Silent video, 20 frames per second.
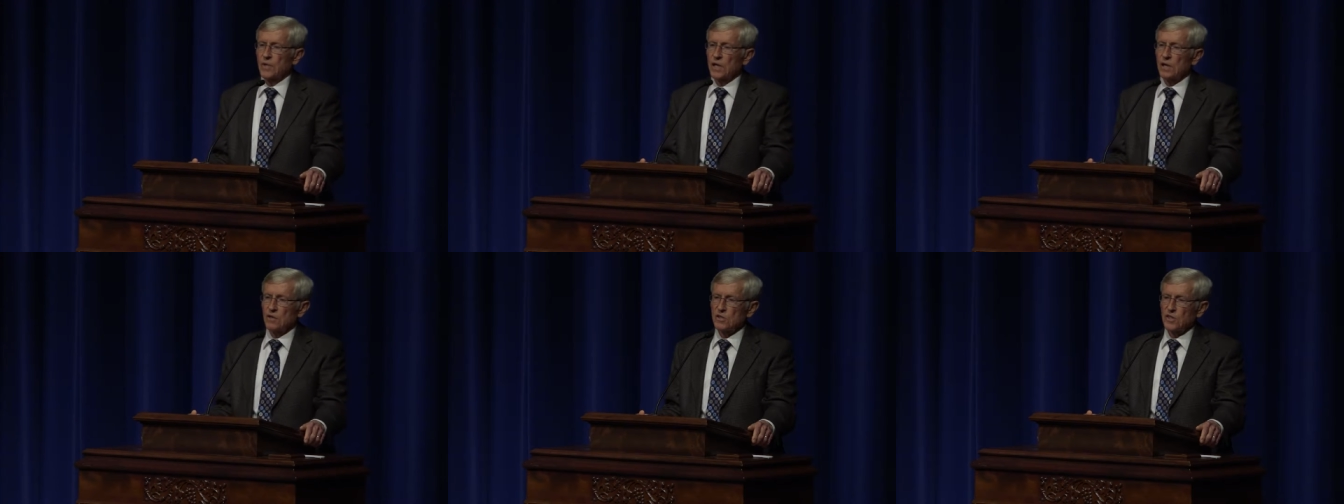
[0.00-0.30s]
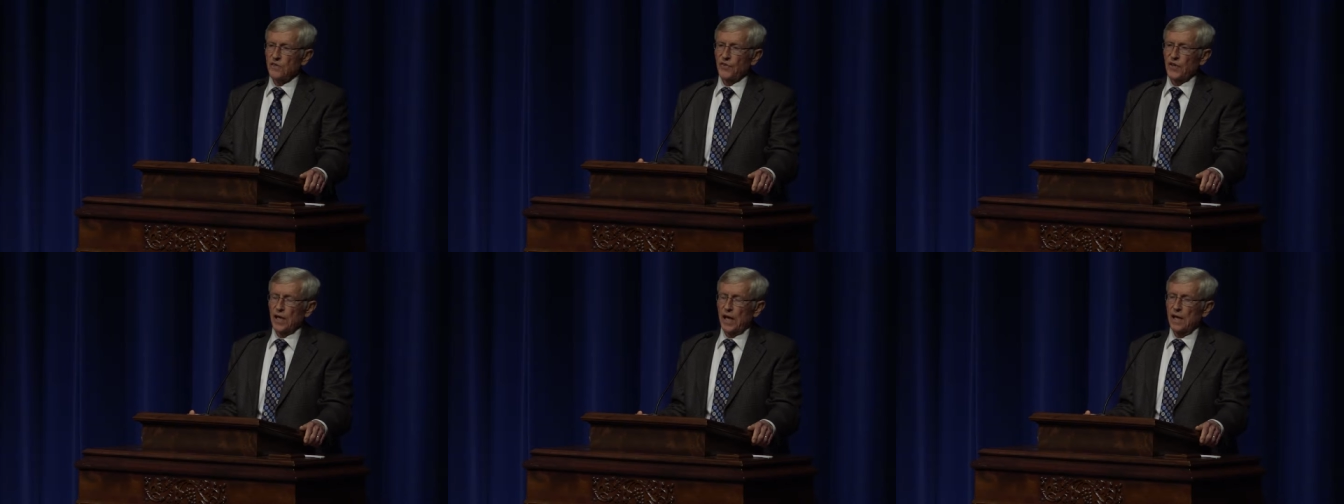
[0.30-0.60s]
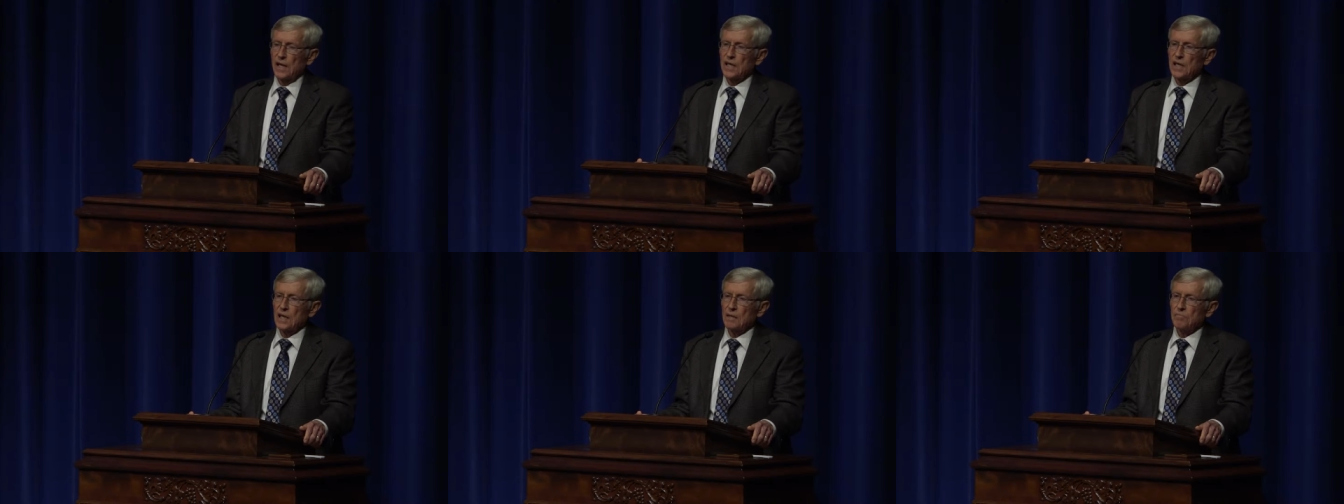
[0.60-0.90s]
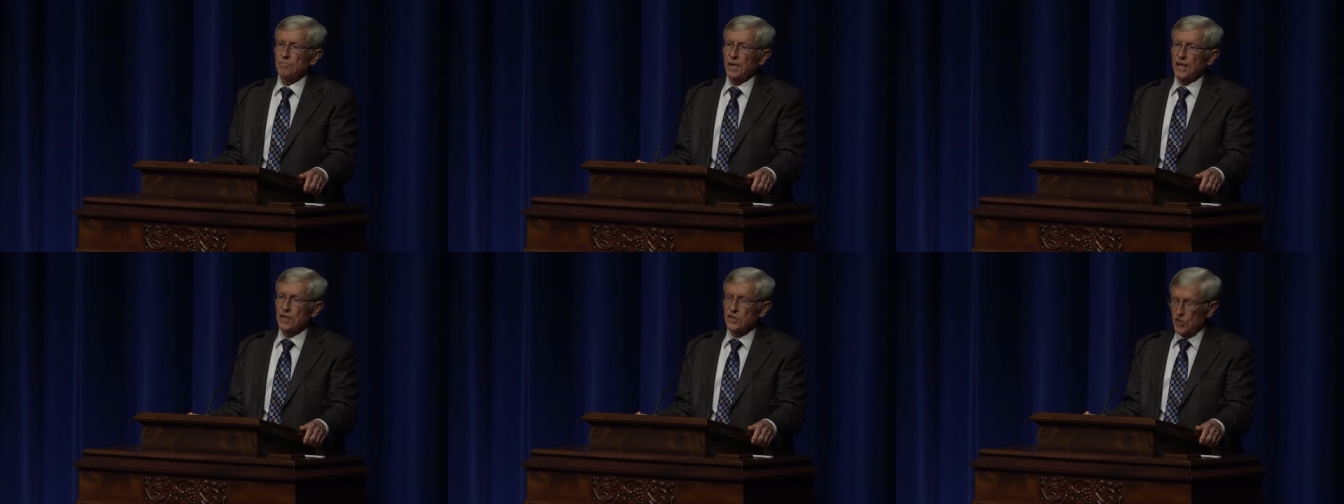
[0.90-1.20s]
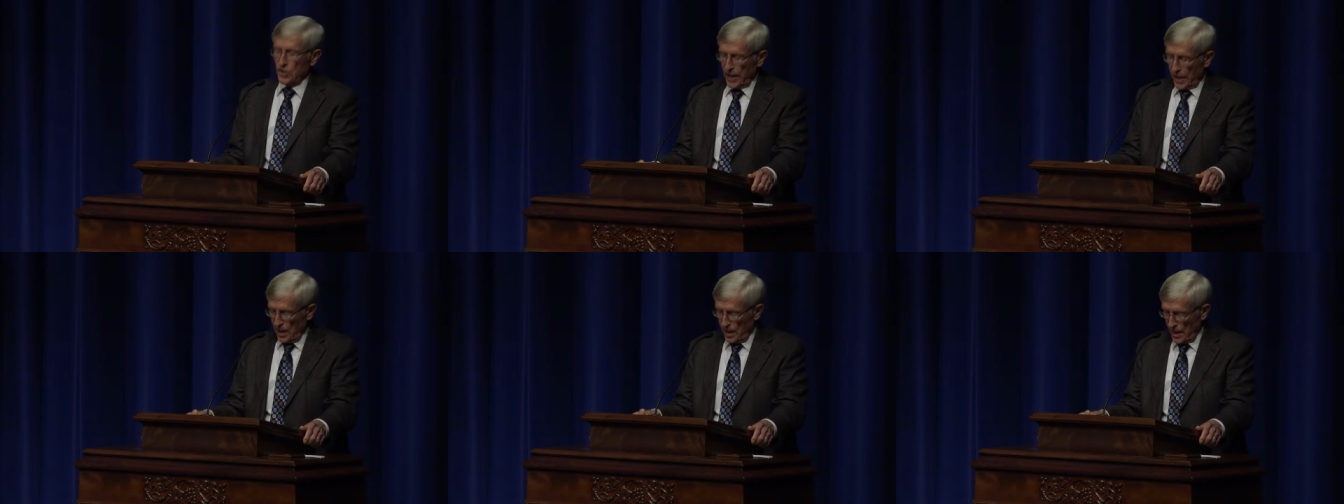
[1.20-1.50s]
because if you can't get big,
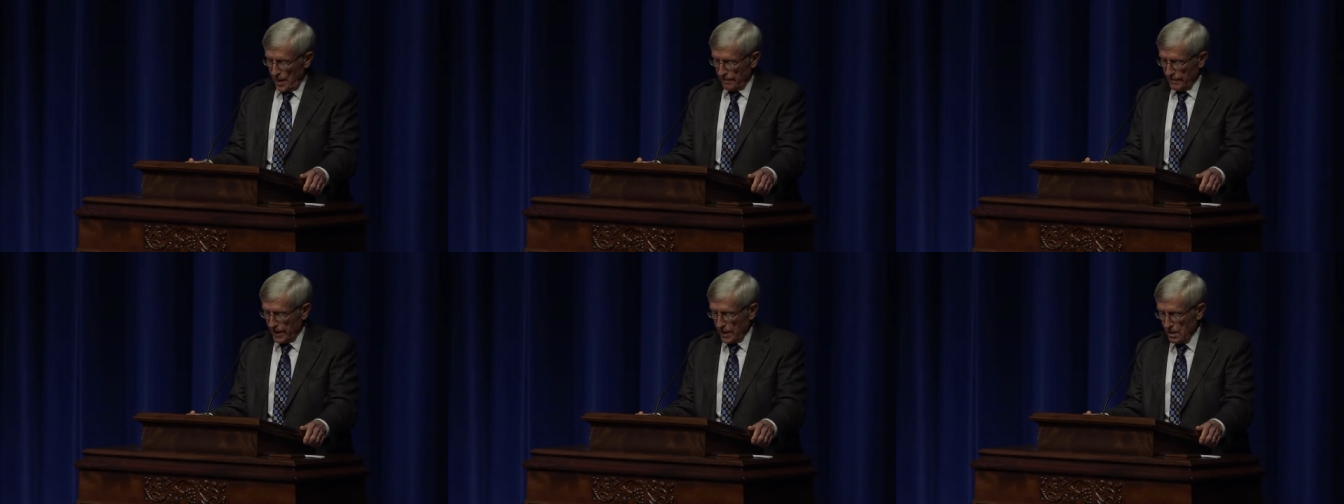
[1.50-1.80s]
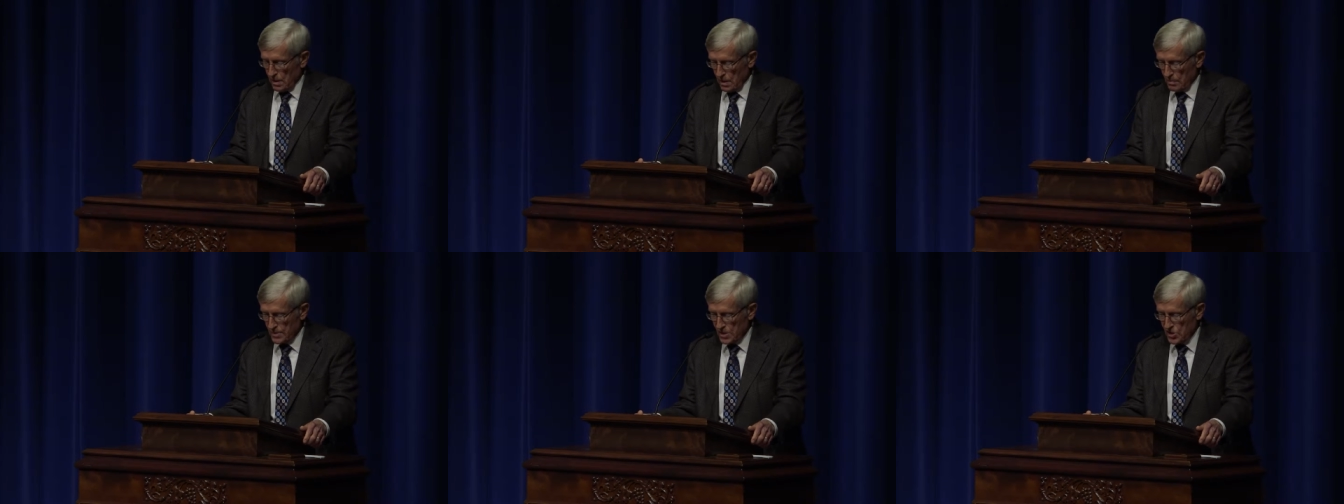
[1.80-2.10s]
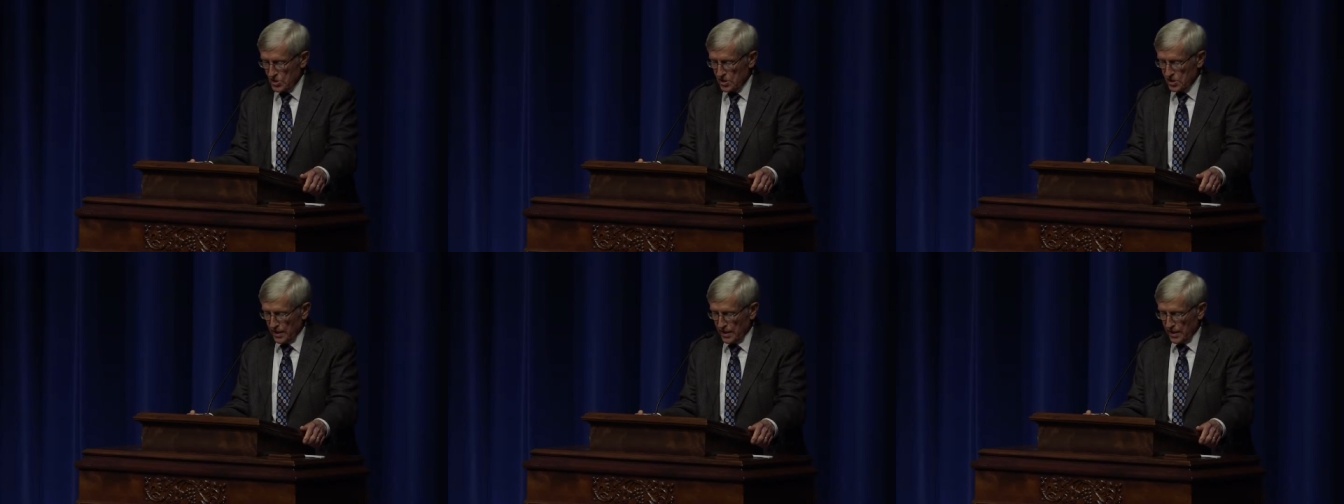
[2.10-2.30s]
you can't have economies of